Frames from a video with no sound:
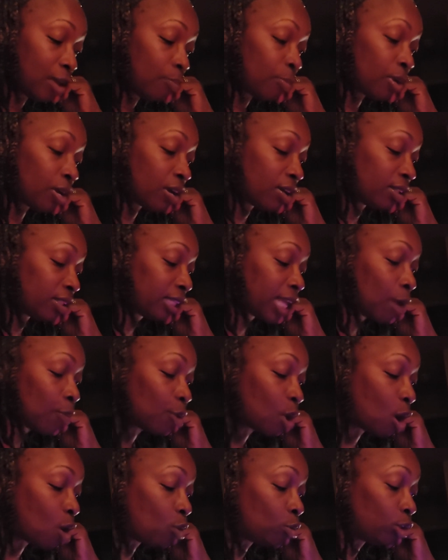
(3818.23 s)
Because they
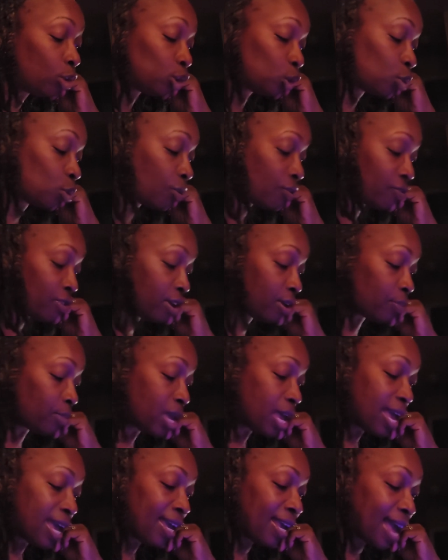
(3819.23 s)
were only 2 of them.
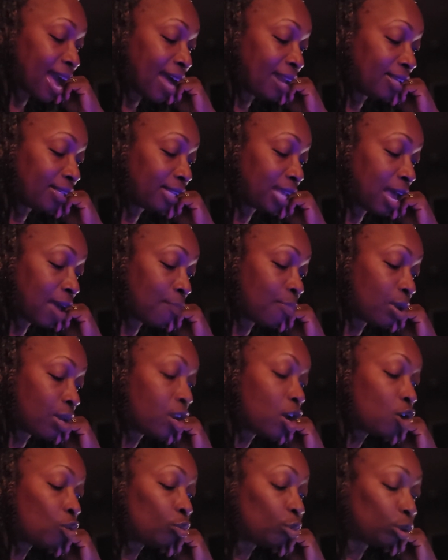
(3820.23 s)
And Alice had been
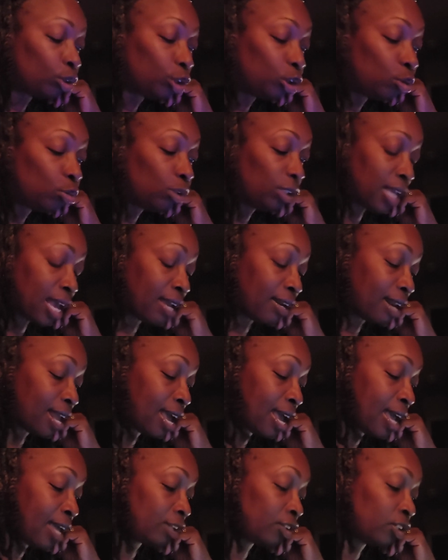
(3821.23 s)
reduced at
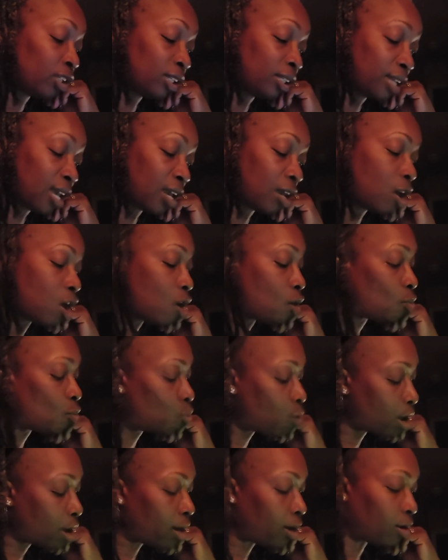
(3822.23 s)
last to say,
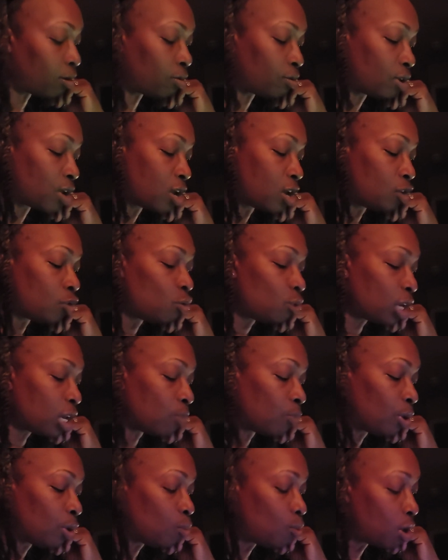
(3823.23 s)
well, you
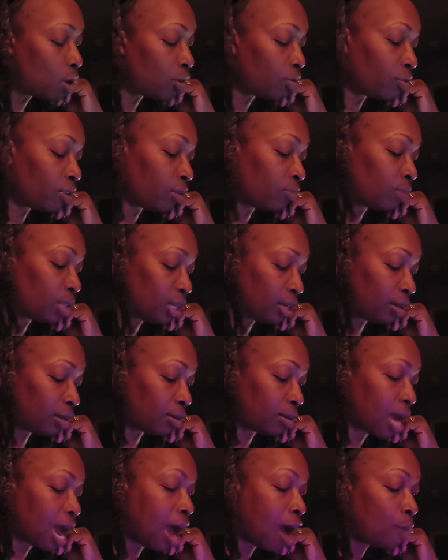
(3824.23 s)
can be one of them then.
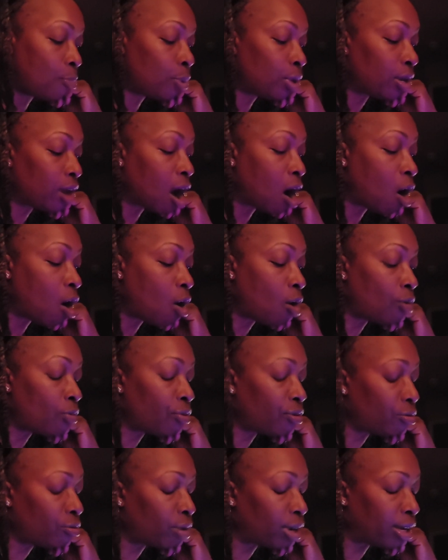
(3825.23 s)
I'll be all
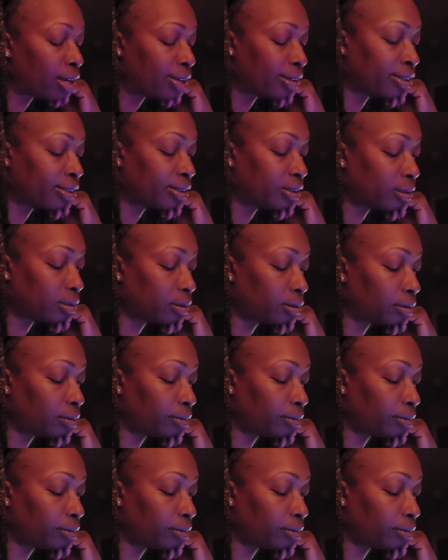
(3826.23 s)
the rest.